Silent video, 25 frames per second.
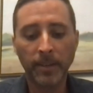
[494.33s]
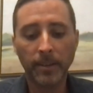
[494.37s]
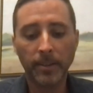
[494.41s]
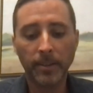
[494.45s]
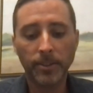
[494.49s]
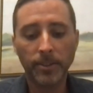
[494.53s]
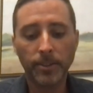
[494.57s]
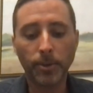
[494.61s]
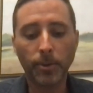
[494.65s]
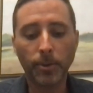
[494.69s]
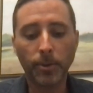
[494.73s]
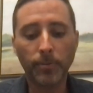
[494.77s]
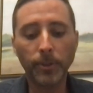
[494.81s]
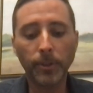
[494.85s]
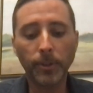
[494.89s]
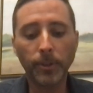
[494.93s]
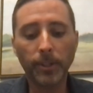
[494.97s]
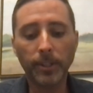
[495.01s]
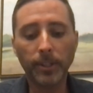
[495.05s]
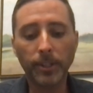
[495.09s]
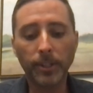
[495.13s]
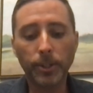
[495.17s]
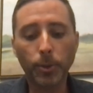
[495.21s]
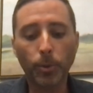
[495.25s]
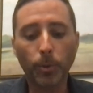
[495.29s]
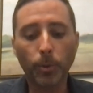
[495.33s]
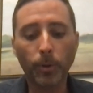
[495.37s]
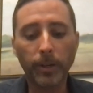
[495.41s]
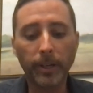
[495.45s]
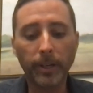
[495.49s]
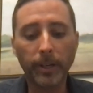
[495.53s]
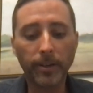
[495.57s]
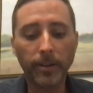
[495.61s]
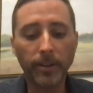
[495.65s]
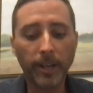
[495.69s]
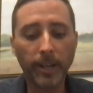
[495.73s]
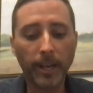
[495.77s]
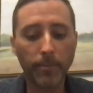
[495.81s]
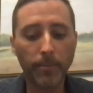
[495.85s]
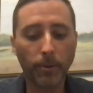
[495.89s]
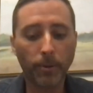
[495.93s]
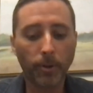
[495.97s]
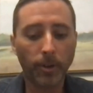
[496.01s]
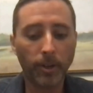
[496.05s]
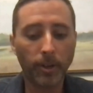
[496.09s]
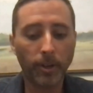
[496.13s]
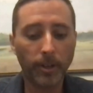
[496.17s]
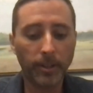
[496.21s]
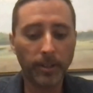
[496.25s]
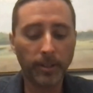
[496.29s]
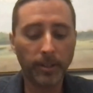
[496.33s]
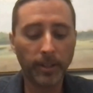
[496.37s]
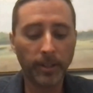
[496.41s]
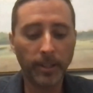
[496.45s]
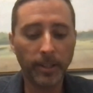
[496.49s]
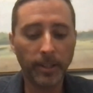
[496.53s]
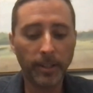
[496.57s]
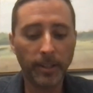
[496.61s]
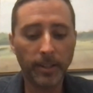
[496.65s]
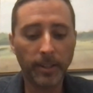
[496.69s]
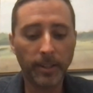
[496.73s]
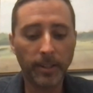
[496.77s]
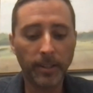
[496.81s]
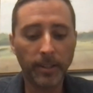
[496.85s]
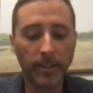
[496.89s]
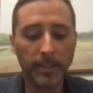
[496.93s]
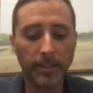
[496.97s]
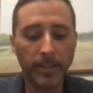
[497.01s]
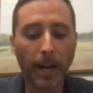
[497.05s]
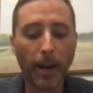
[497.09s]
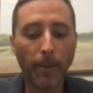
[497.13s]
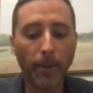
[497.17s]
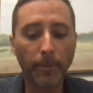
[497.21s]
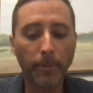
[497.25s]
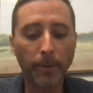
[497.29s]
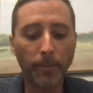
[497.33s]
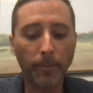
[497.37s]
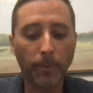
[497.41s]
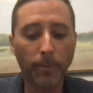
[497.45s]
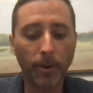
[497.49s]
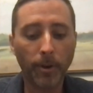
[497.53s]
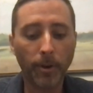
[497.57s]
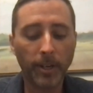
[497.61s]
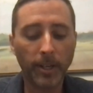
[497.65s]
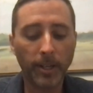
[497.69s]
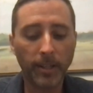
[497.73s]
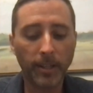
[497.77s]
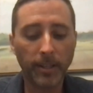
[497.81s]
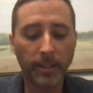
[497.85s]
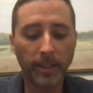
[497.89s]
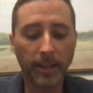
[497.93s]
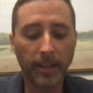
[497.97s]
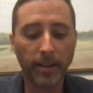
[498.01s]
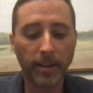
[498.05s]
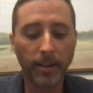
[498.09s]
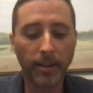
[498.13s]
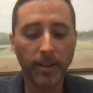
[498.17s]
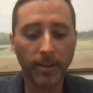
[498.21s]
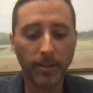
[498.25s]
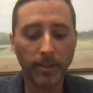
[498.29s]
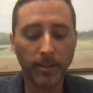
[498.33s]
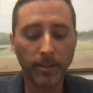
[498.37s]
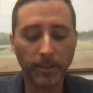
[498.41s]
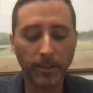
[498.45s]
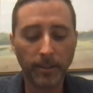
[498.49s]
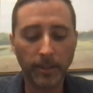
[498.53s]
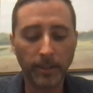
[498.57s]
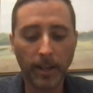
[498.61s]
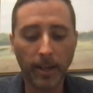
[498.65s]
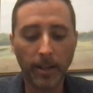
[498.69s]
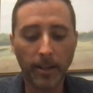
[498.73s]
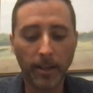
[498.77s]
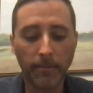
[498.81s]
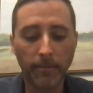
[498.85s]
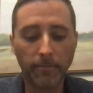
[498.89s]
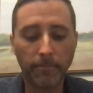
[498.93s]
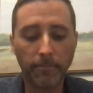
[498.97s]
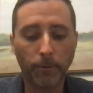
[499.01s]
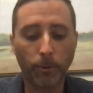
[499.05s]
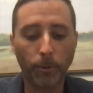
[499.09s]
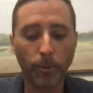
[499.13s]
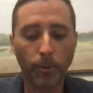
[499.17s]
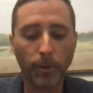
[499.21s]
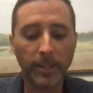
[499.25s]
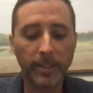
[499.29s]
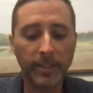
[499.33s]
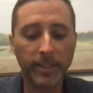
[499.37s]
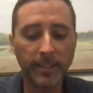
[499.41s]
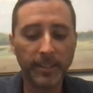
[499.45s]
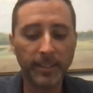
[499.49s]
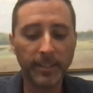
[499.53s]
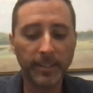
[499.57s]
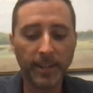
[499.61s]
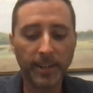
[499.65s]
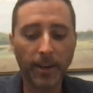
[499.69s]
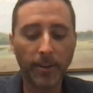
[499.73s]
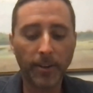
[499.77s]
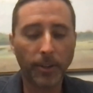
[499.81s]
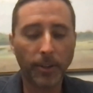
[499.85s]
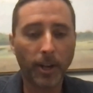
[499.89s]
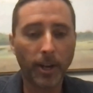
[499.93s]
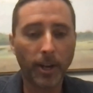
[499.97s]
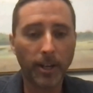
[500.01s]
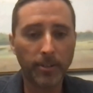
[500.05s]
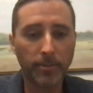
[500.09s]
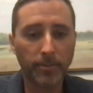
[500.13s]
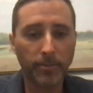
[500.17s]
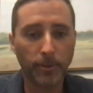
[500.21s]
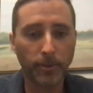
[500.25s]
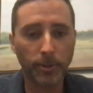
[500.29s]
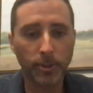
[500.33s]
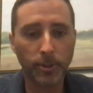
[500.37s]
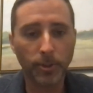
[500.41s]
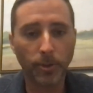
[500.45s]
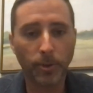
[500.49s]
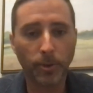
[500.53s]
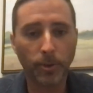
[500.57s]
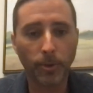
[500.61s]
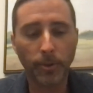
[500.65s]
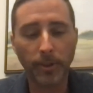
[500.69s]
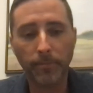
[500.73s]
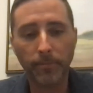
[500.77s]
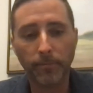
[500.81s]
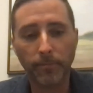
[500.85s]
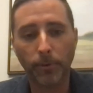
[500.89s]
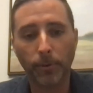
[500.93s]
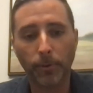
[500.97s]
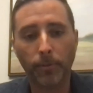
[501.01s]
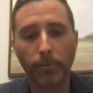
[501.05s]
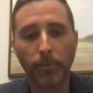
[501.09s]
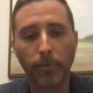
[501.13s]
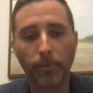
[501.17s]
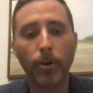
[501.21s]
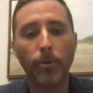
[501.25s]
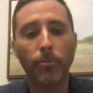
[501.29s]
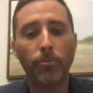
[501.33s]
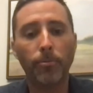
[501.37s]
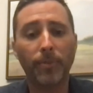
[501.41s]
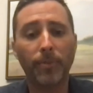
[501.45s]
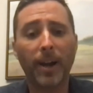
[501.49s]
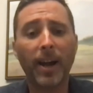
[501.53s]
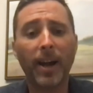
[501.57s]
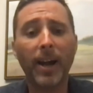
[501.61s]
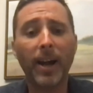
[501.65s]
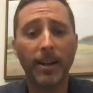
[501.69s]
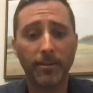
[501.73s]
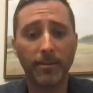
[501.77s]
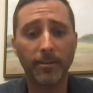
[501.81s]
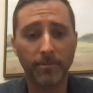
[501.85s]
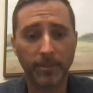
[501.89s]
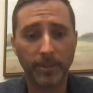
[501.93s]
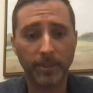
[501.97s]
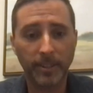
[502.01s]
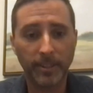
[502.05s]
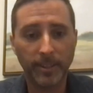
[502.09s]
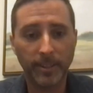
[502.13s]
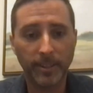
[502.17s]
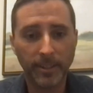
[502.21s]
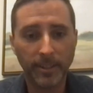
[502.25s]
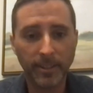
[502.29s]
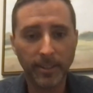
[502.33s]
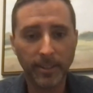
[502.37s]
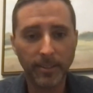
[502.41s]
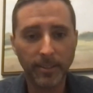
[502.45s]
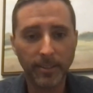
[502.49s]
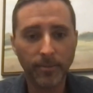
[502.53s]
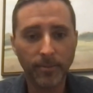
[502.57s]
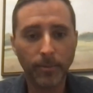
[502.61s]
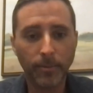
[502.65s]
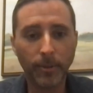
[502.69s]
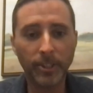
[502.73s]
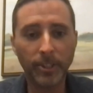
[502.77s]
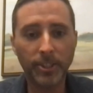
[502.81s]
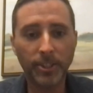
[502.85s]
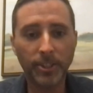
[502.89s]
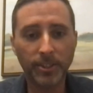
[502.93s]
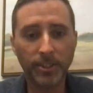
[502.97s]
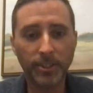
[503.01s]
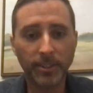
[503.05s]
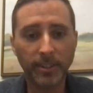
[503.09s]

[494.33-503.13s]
So if you look in the Twin Air neighborhood, the top of the market there, 419 South Oxford sold it for $305, which